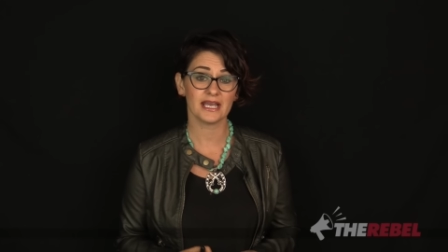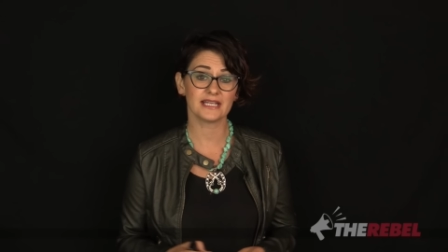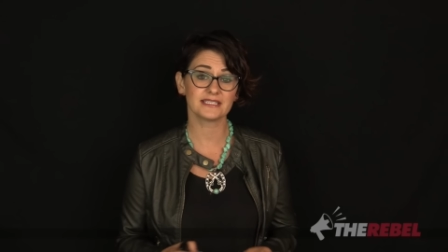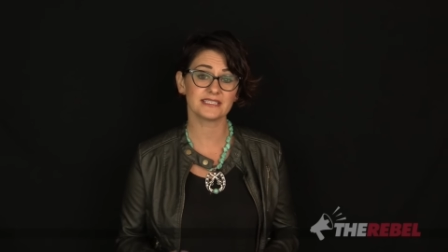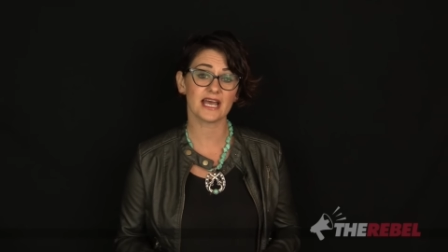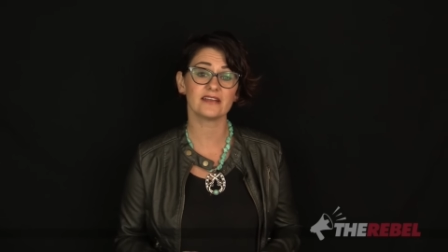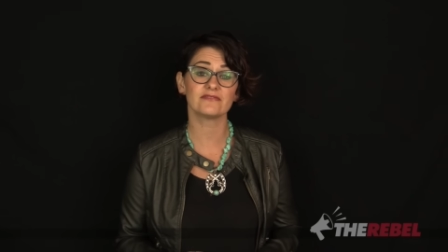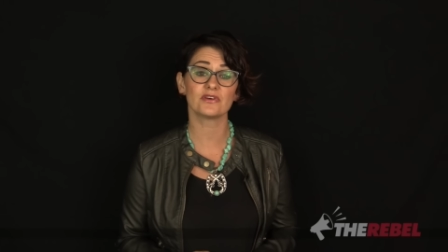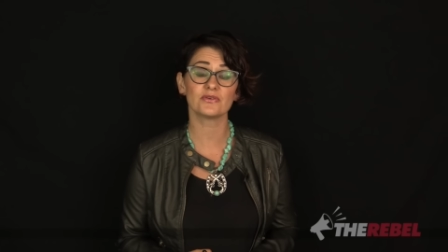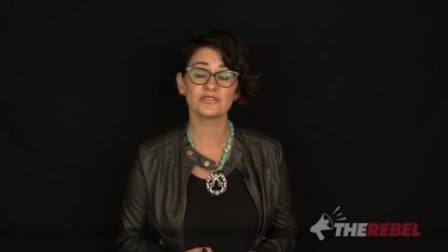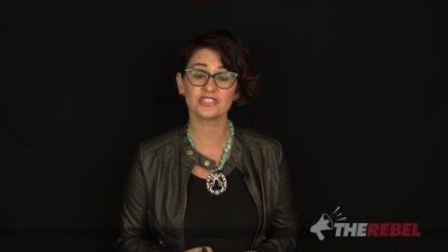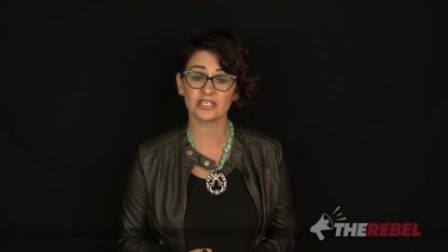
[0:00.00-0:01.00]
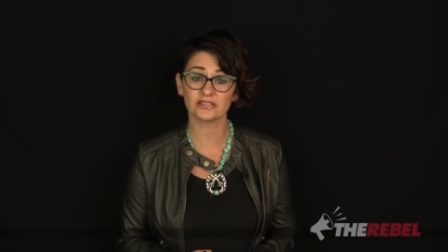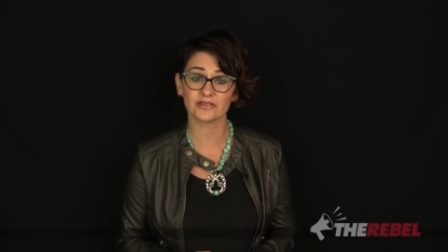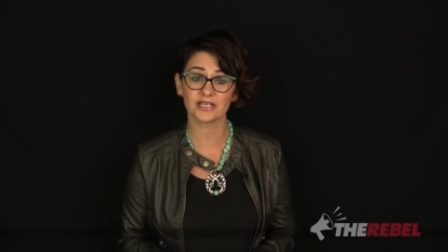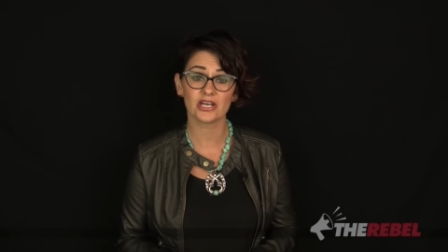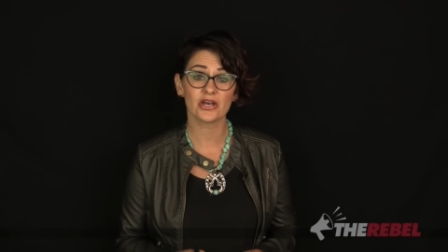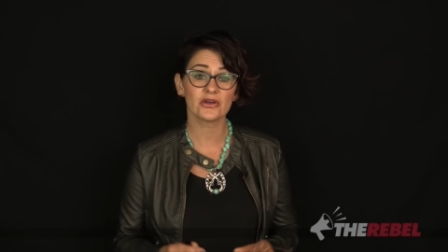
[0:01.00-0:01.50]
instead of those
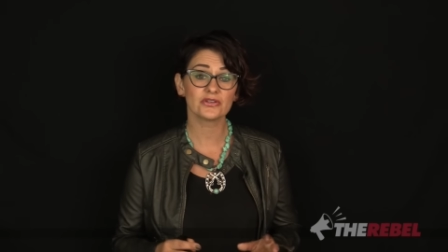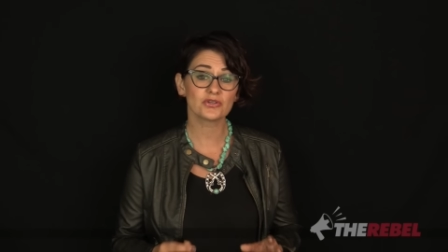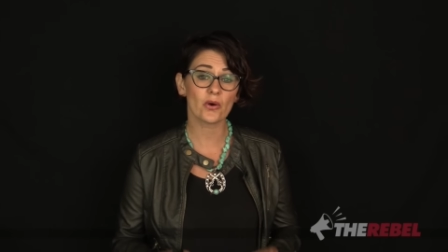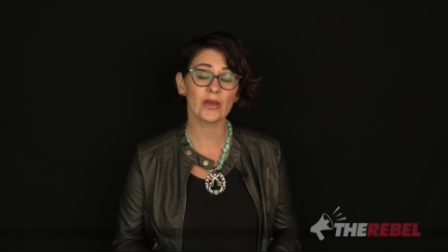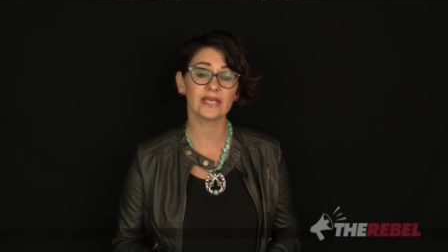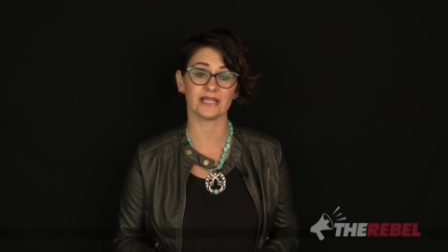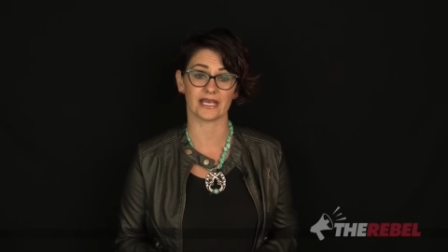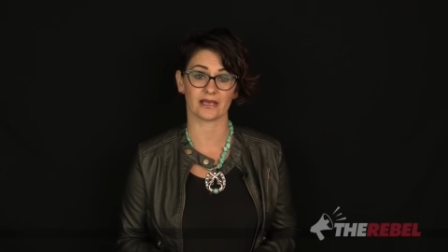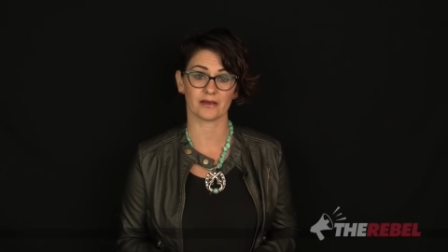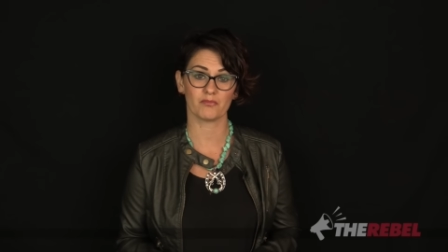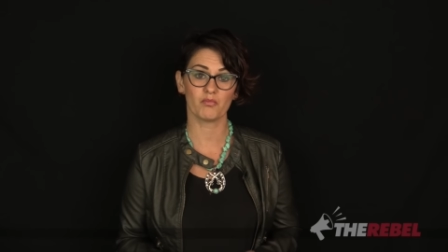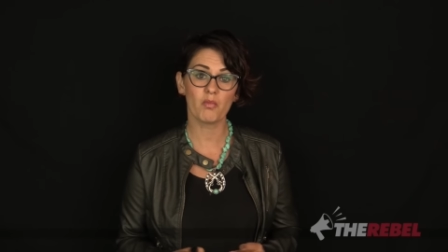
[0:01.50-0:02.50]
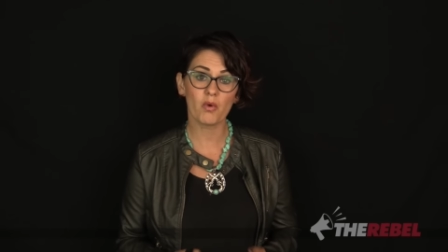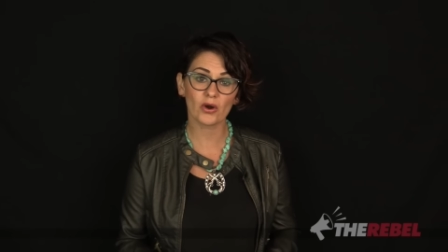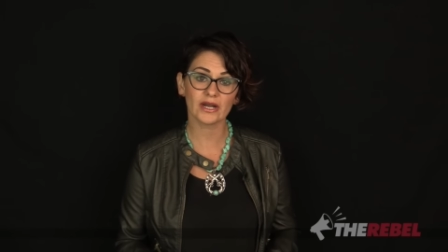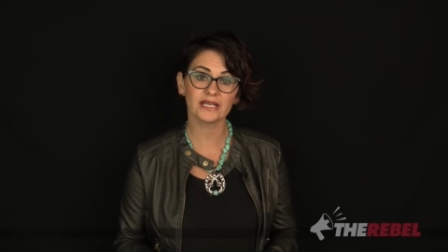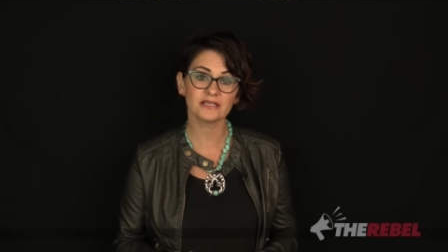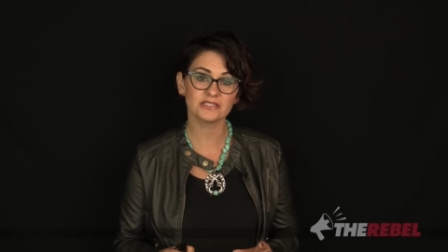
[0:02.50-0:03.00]
children toiling
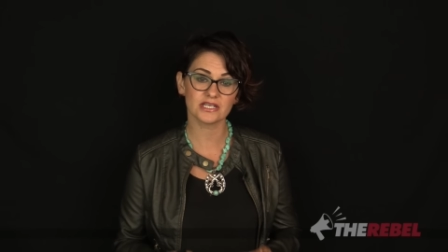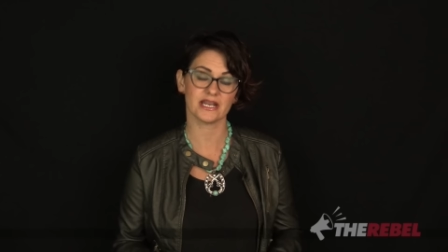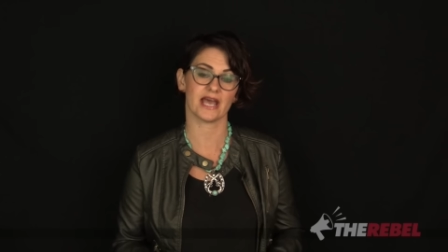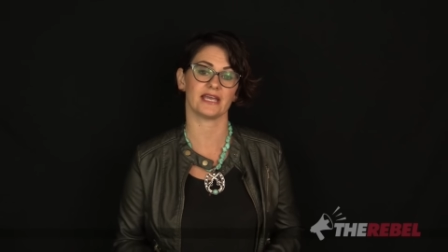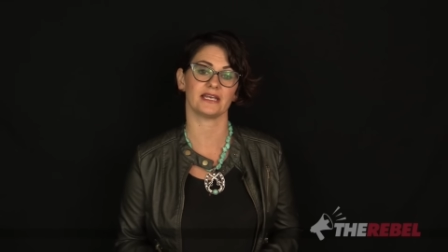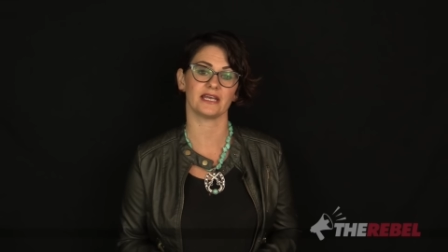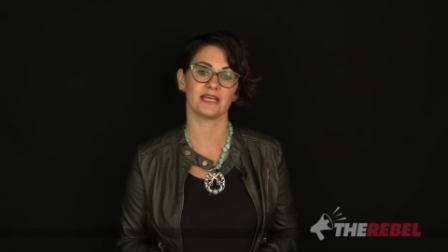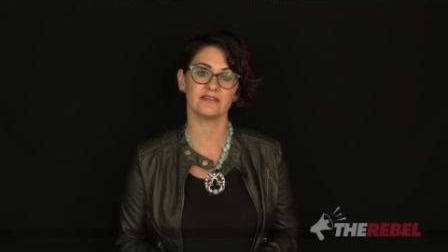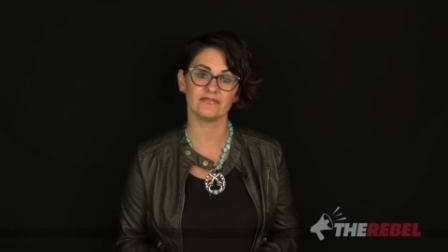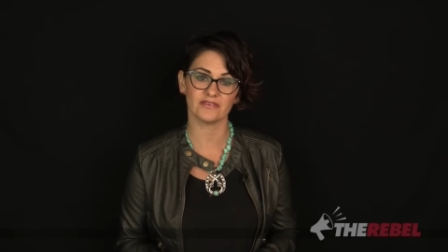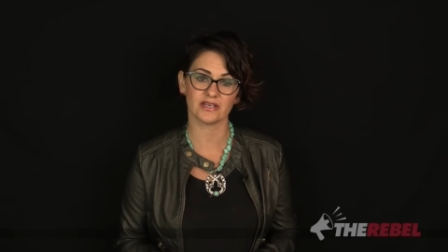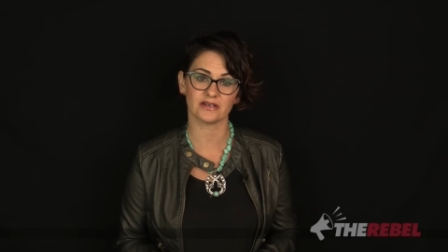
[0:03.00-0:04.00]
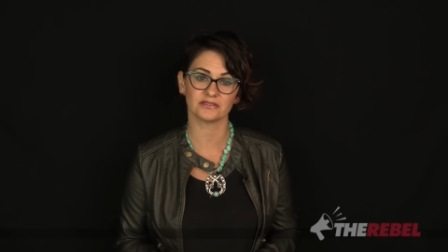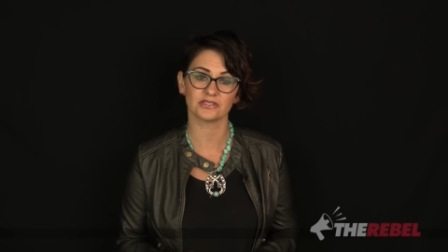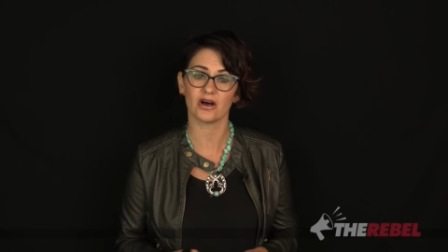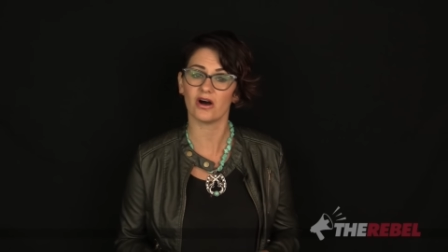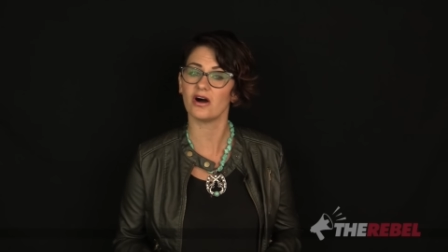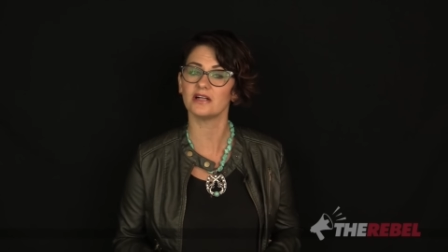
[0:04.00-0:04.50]
morning to night in a field
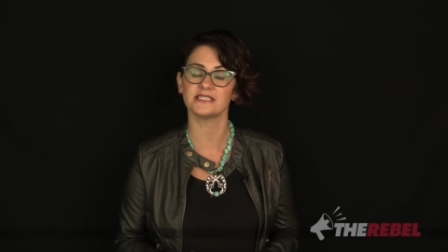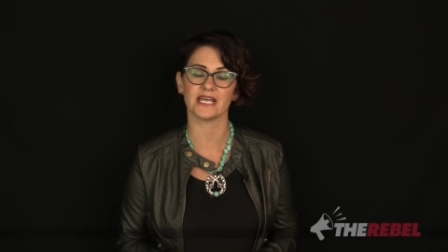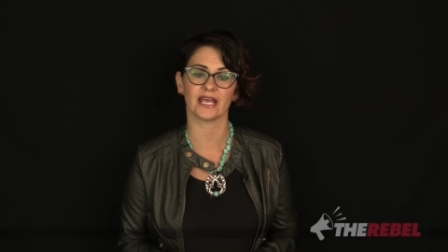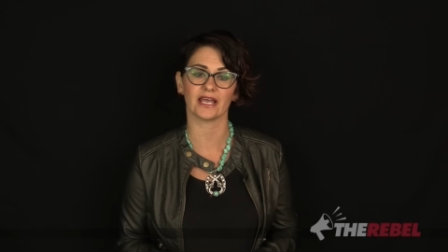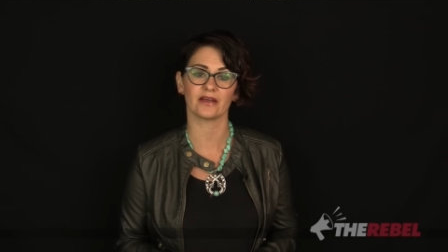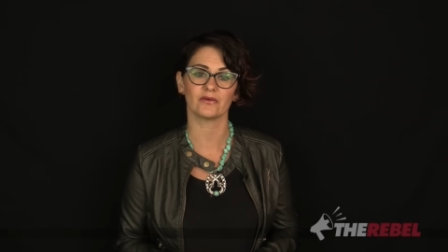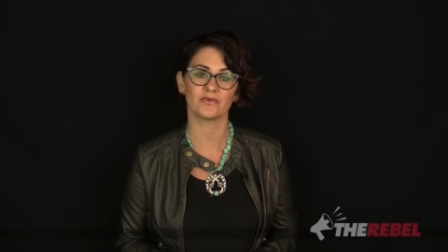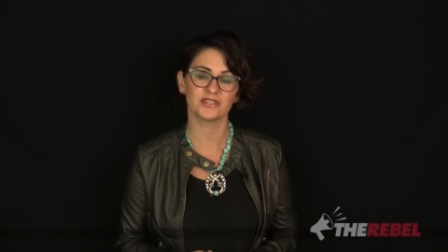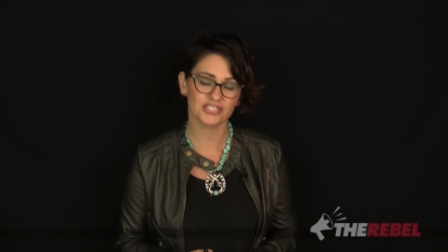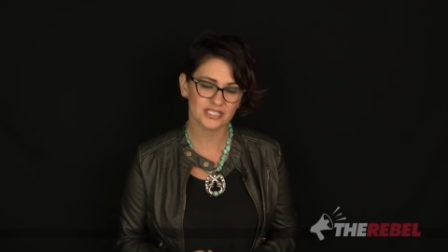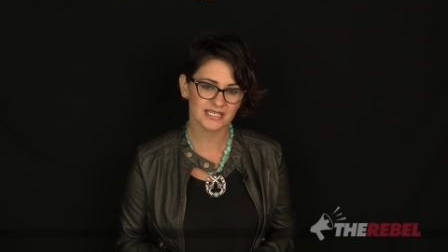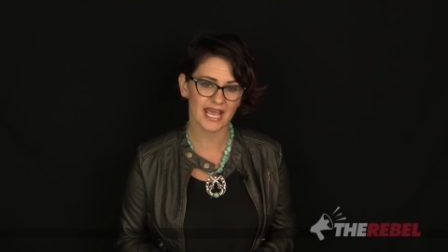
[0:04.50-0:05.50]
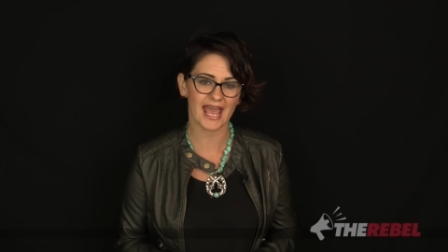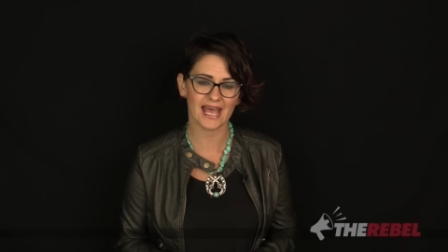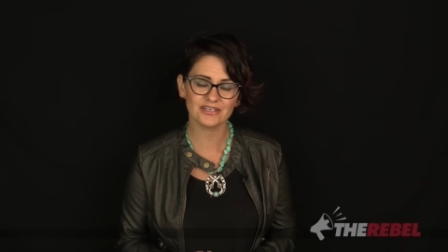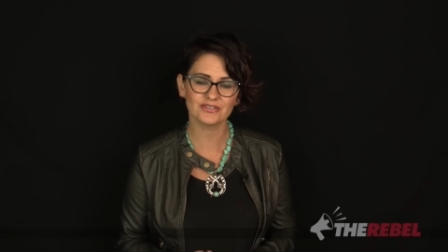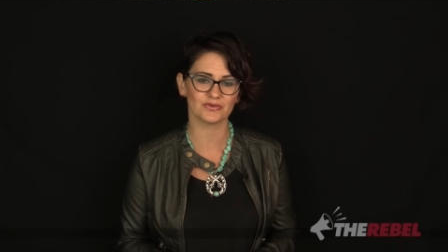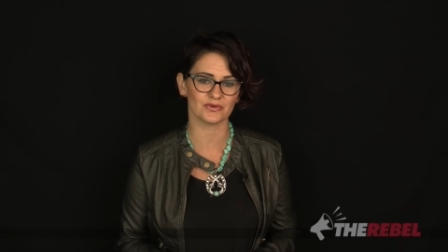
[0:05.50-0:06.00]
all day with just
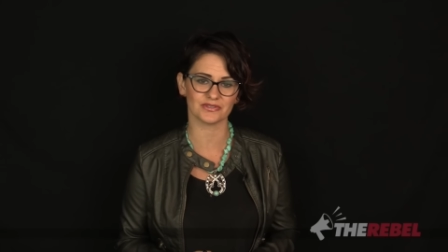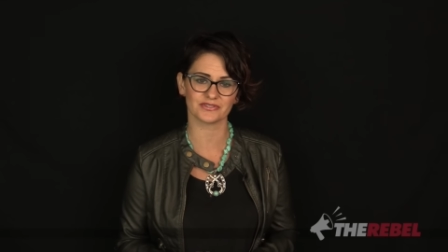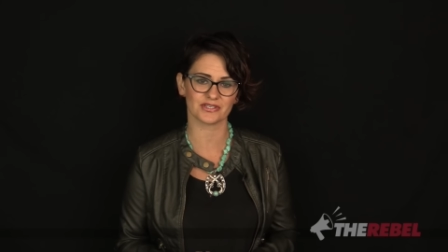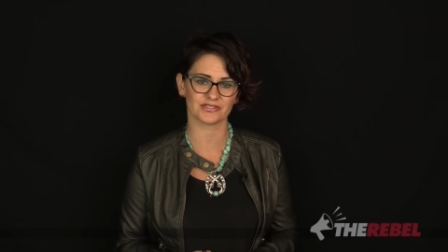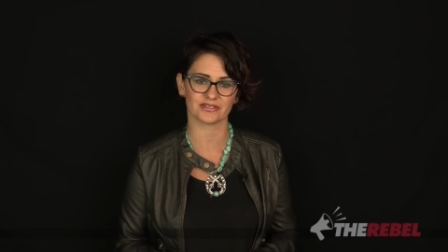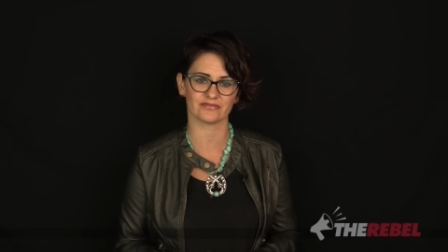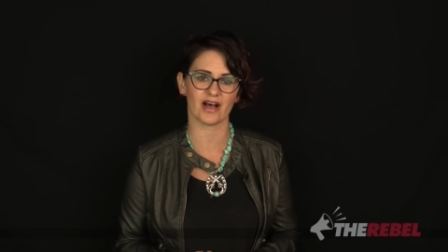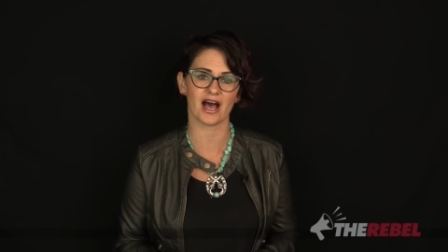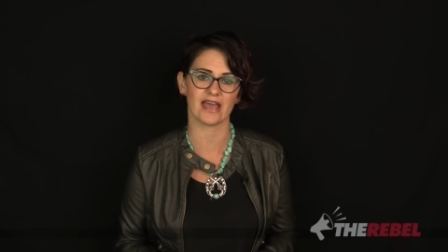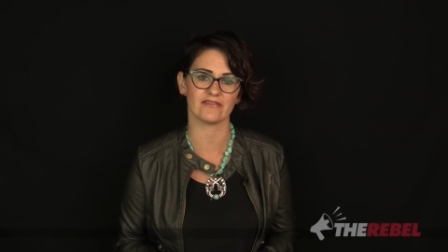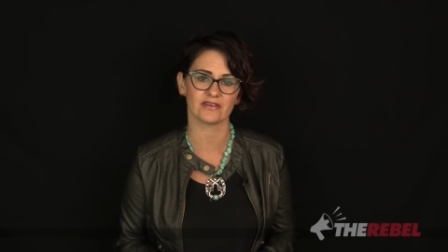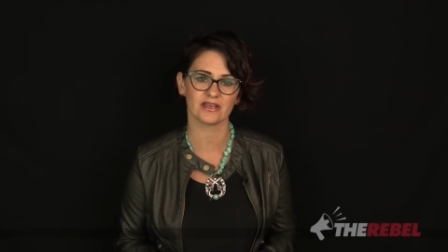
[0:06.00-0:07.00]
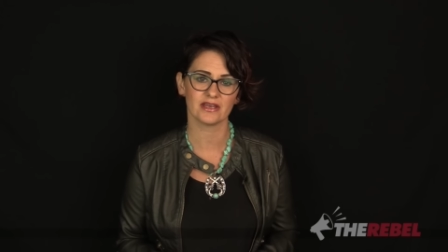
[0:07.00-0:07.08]
hand tools to survive.